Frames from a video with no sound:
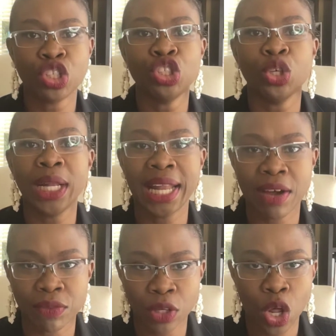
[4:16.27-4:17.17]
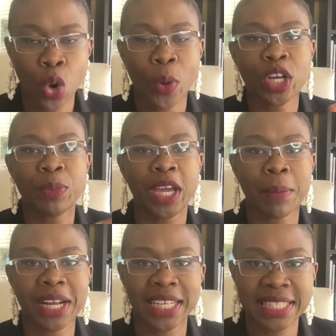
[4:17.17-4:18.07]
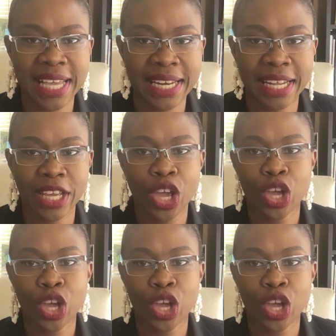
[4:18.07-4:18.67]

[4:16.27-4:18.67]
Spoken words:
new level. When you become an attending,